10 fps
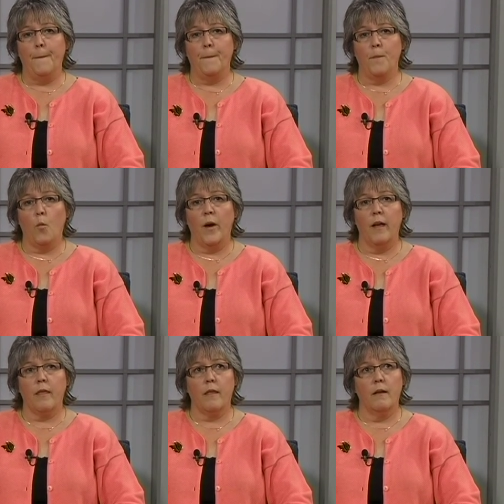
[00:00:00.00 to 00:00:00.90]

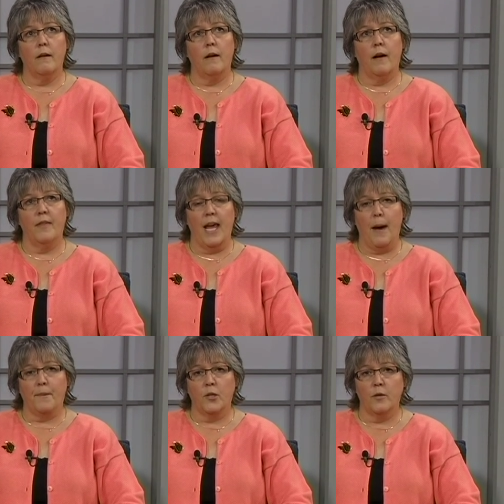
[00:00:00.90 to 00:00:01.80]
with the
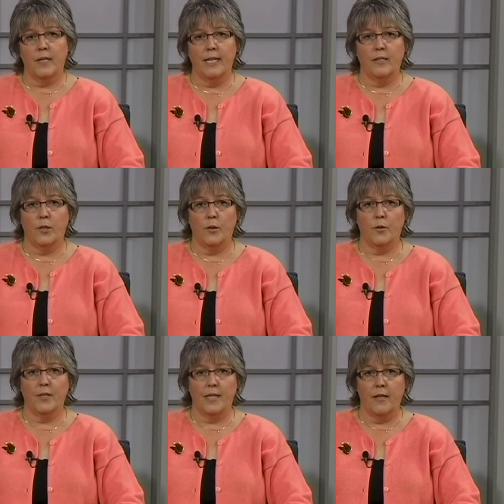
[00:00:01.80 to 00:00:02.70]
opportunity to
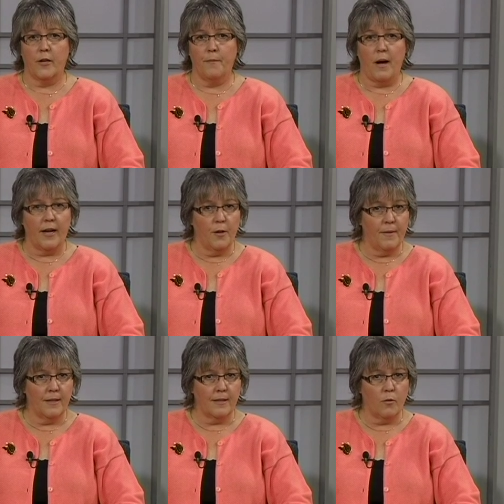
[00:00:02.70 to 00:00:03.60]
see their
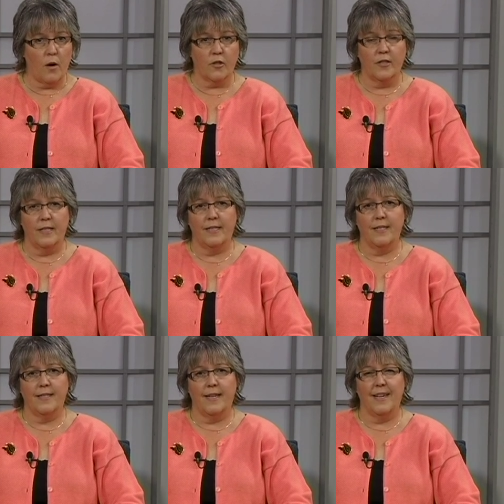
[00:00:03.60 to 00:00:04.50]
monuments in Washington,
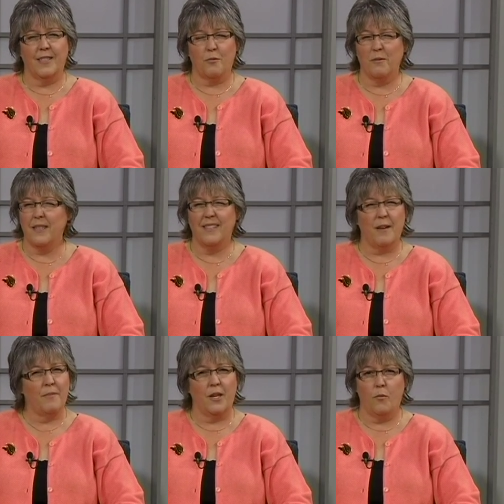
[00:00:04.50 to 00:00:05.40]
D.C. It's really
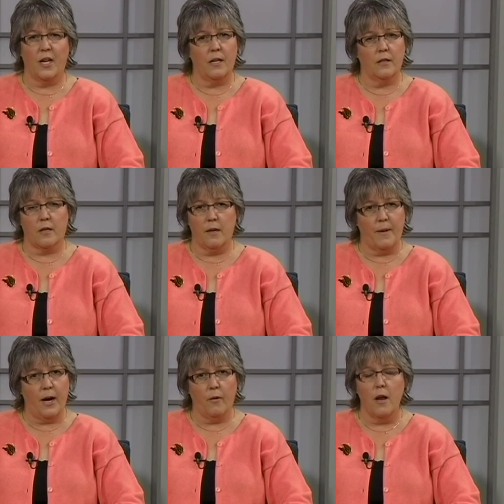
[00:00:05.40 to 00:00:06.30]
something you want to learn
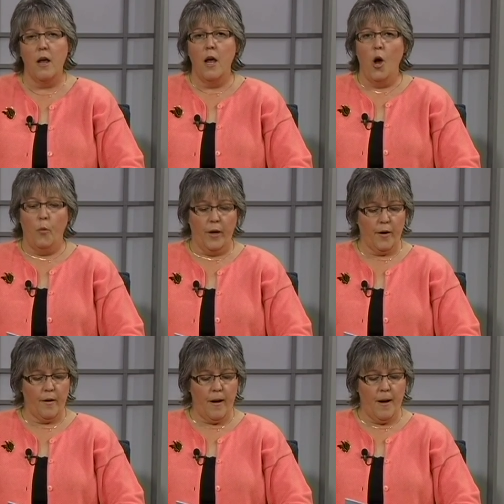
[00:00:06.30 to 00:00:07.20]
about.
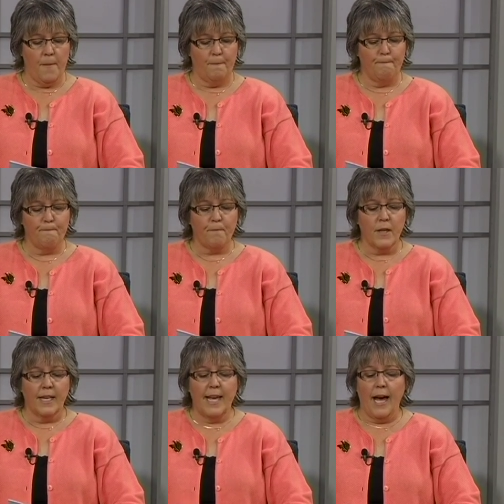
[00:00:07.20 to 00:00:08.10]
We're
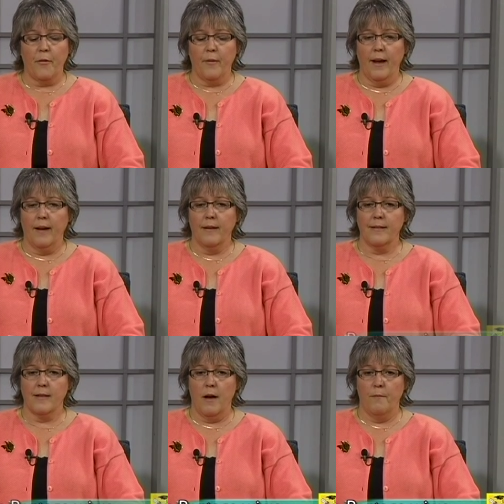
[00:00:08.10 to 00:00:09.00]
gathering
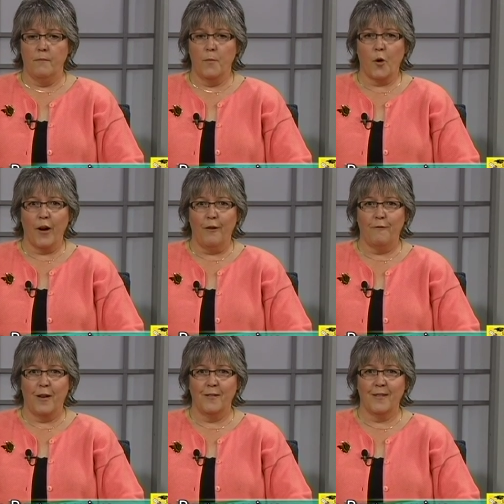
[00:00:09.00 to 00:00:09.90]
some memorial
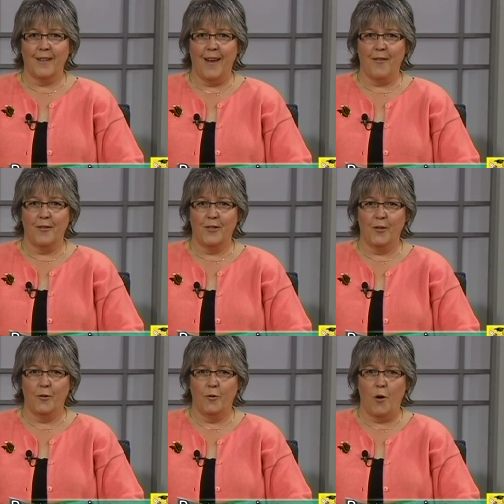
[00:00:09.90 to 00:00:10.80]
funds together
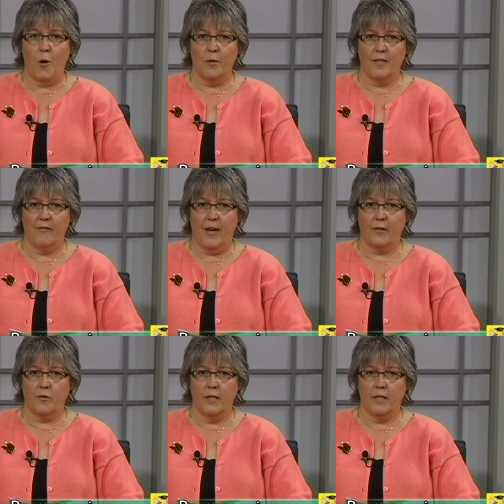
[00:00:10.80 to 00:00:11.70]
to host a
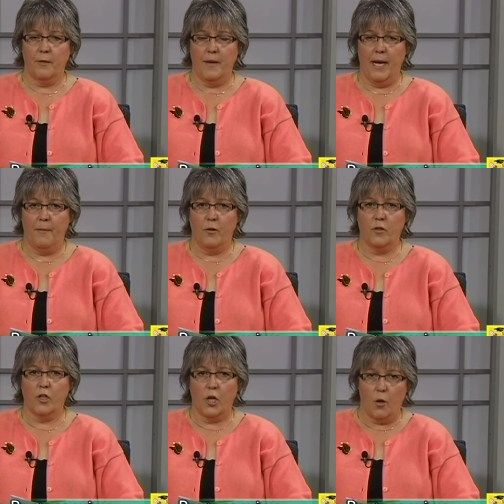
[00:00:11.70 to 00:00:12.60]
veteran to be able
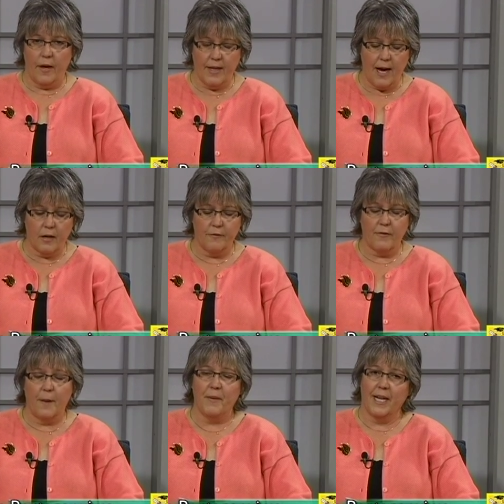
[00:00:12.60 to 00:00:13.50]
to go on the honor
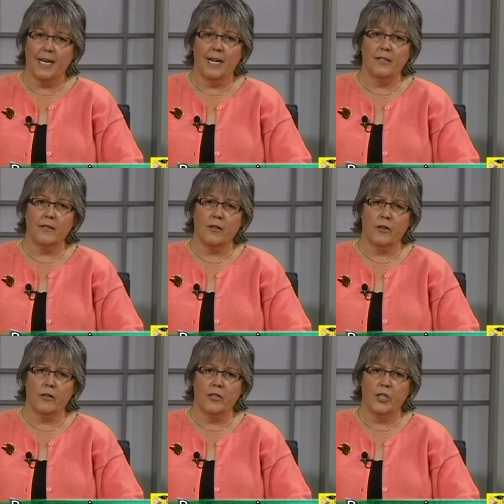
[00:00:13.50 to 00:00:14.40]
flight. But again, I just
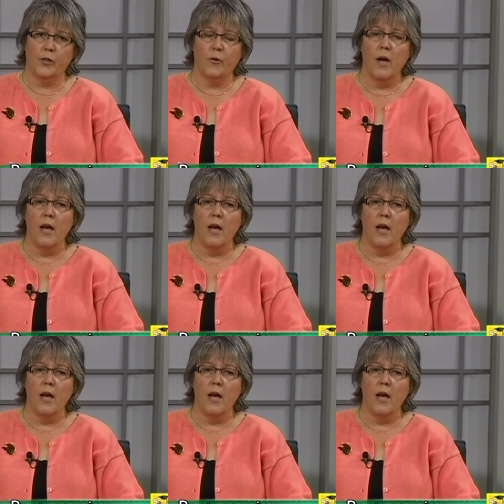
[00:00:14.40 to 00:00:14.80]
encourage you,